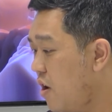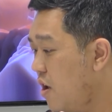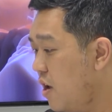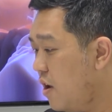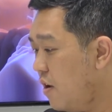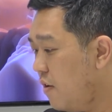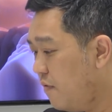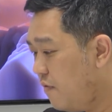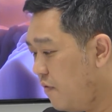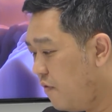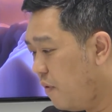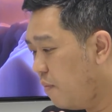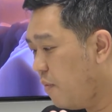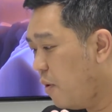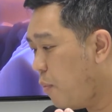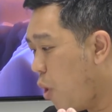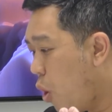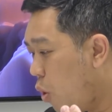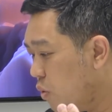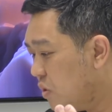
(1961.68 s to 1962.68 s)
from the
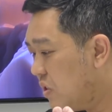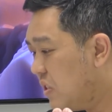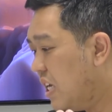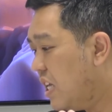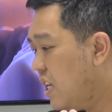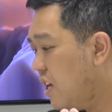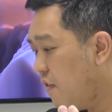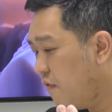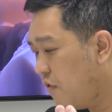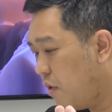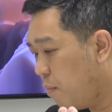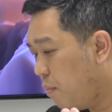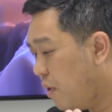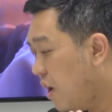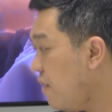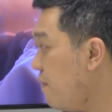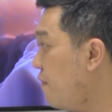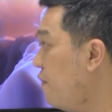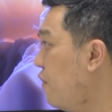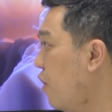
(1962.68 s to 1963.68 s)
pulsating of the
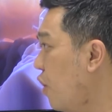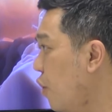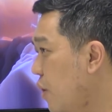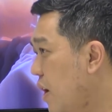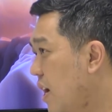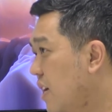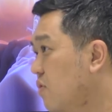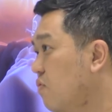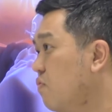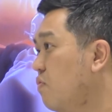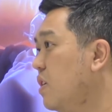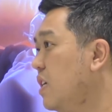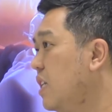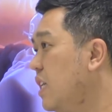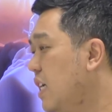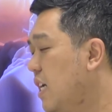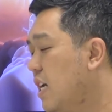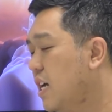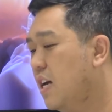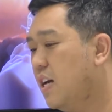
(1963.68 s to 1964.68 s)
blood flow has
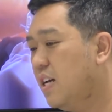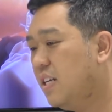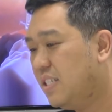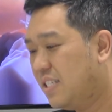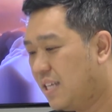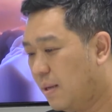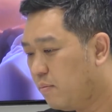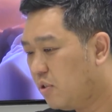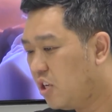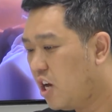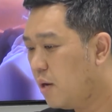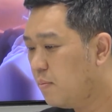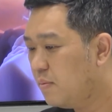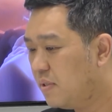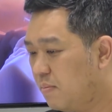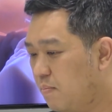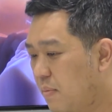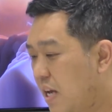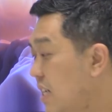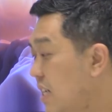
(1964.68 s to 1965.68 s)
really sometimes makes